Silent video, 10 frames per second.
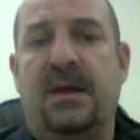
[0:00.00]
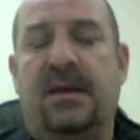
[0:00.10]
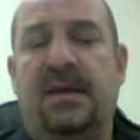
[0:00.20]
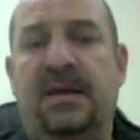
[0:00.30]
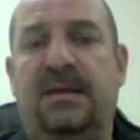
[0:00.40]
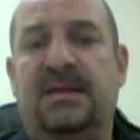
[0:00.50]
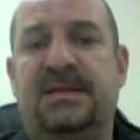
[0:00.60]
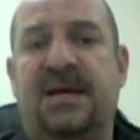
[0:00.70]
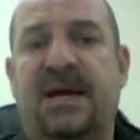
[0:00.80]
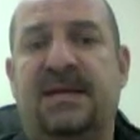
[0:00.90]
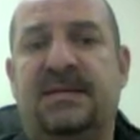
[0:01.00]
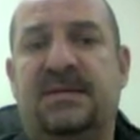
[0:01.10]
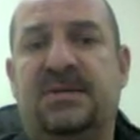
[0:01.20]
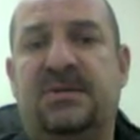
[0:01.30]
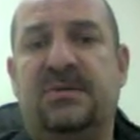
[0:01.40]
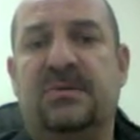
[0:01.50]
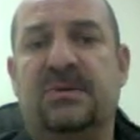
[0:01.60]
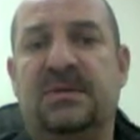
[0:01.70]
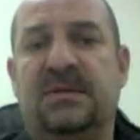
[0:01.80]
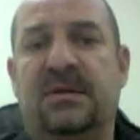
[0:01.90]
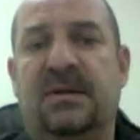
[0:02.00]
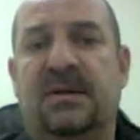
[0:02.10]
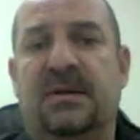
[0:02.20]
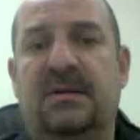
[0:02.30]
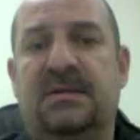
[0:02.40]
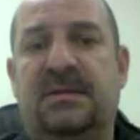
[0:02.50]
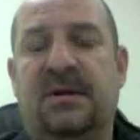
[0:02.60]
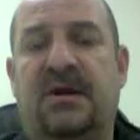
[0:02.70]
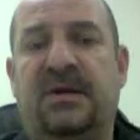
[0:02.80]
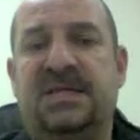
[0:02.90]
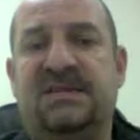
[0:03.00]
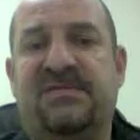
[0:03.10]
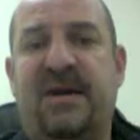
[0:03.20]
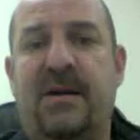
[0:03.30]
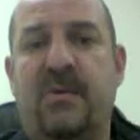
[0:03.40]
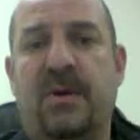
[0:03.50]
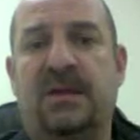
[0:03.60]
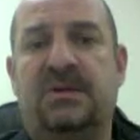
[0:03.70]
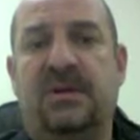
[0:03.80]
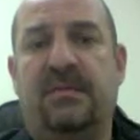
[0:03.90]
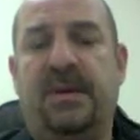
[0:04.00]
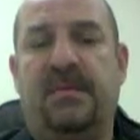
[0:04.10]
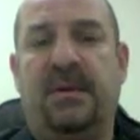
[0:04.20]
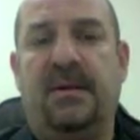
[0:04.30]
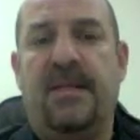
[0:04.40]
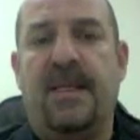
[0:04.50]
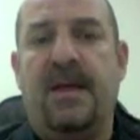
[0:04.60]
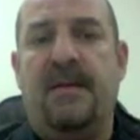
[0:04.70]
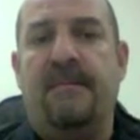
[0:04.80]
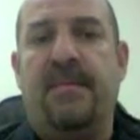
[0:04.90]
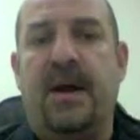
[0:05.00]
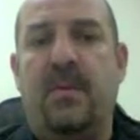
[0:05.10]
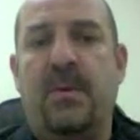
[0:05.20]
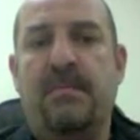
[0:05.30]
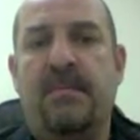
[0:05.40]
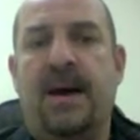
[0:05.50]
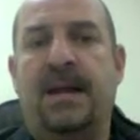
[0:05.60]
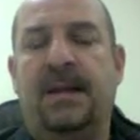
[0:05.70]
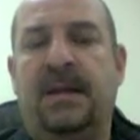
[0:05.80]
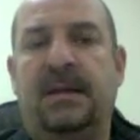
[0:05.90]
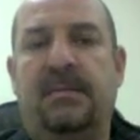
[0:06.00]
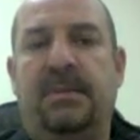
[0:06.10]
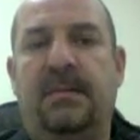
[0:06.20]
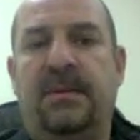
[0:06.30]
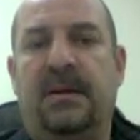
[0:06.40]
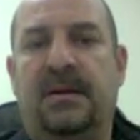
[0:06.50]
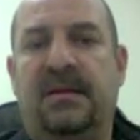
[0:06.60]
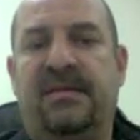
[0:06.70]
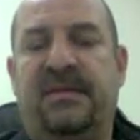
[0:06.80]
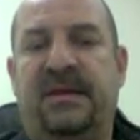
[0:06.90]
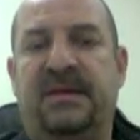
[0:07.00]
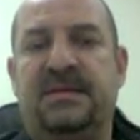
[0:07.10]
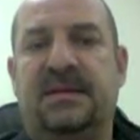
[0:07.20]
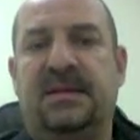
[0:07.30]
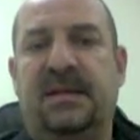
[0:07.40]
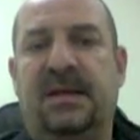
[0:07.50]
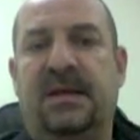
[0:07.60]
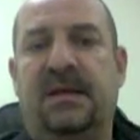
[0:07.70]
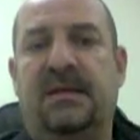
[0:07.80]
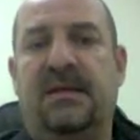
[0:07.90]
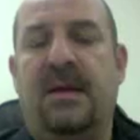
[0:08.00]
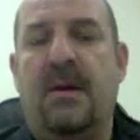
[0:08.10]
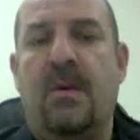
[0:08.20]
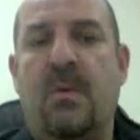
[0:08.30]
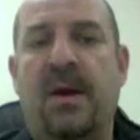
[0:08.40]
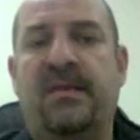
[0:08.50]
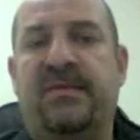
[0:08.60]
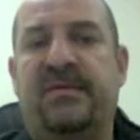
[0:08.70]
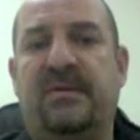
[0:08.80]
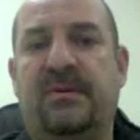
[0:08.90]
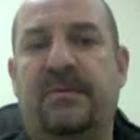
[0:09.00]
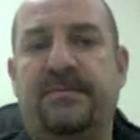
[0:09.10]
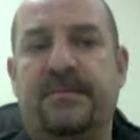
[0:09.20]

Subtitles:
he decides to start his farewell to the people by reminding the people the things they went through